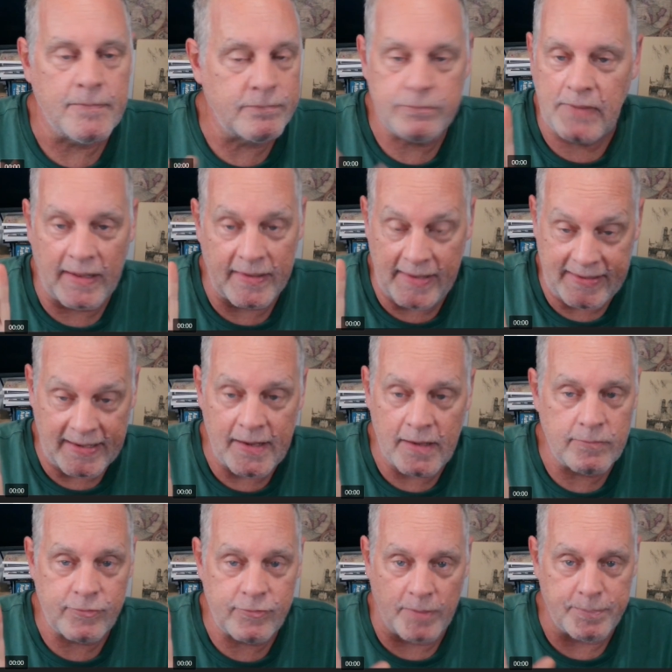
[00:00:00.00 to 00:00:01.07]

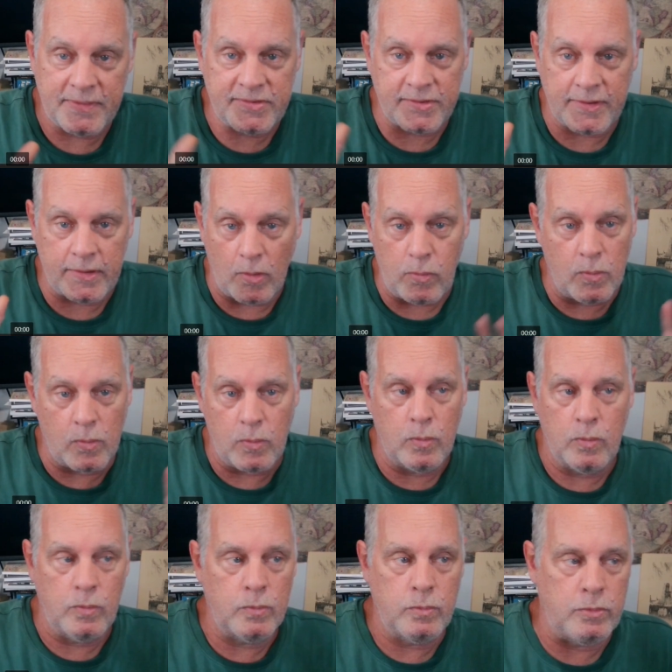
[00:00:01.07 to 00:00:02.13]
again, Trump has said, oh,
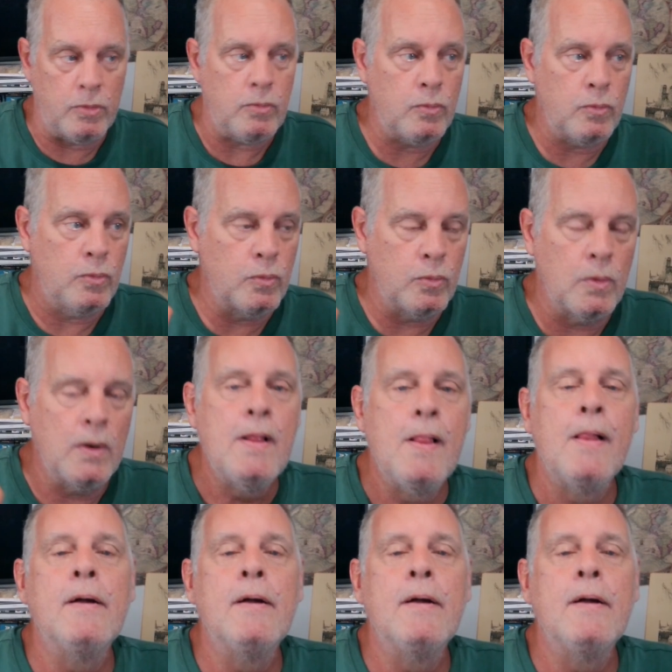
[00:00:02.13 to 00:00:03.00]
no.